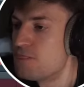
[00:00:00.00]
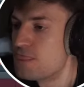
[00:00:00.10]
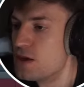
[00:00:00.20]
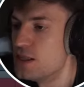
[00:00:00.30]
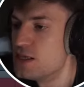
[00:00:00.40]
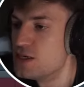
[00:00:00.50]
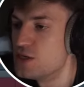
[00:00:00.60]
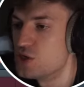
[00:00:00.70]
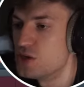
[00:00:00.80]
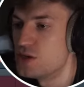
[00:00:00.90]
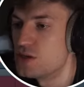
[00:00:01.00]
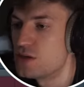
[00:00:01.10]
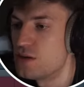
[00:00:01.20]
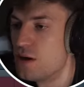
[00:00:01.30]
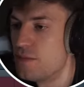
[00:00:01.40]
And this is just
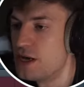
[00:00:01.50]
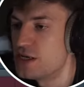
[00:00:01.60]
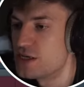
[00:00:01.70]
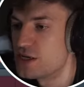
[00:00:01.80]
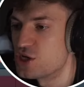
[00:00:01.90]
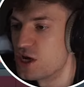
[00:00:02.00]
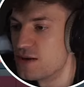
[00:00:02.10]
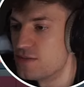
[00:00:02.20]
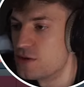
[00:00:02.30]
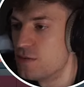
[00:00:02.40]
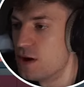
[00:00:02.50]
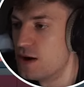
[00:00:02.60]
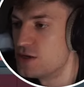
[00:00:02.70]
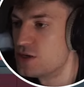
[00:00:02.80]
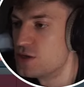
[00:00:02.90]
a basic shapes on
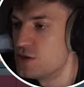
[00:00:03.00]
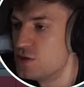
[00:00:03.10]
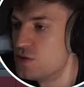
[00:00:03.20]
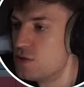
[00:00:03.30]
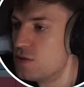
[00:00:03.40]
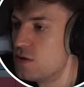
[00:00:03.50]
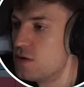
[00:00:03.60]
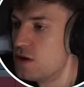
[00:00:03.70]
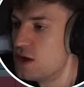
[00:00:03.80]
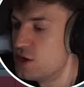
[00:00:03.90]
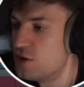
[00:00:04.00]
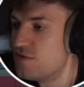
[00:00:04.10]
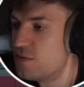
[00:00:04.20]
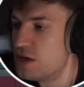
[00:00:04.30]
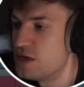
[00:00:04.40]
-2 and
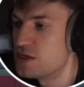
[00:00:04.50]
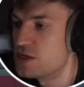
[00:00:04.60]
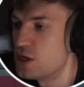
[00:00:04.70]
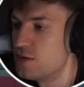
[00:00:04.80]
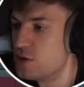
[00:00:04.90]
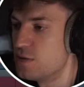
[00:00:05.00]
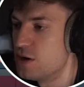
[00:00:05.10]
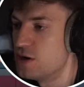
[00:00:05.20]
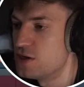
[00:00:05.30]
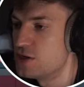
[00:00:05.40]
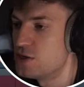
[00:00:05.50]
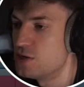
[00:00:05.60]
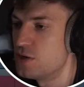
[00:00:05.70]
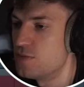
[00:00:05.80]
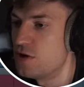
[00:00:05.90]
another basic shapes on
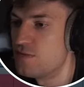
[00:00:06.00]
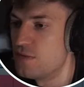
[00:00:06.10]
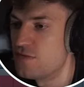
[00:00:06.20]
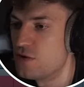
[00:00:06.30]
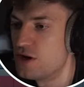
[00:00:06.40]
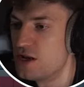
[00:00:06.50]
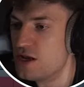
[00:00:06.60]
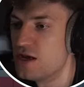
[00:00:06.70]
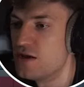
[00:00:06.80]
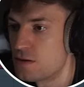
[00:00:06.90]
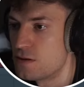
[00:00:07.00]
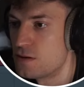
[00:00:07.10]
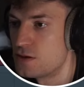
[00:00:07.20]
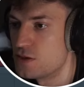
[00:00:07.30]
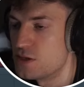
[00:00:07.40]
-2, apart from I've gone in here.
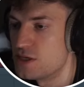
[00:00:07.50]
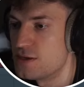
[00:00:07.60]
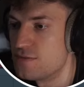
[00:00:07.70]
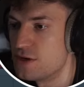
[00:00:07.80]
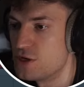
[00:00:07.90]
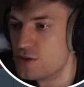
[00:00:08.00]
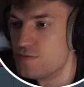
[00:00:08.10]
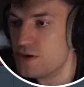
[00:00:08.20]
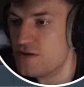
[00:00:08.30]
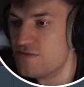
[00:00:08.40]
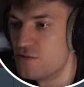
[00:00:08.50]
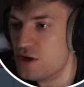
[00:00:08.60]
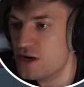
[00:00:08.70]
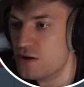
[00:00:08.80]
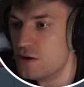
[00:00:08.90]
So it's simply just bin
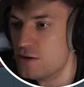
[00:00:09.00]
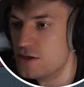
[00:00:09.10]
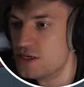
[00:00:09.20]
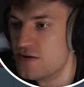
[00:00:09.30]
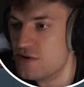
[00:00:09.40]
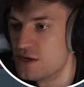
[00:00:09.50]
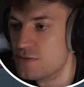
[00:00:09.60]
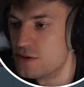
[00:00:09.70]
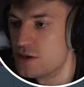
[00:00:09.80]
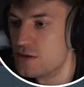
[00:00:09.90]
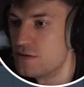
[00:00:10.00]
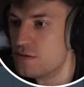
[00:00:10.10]
3 on 70%,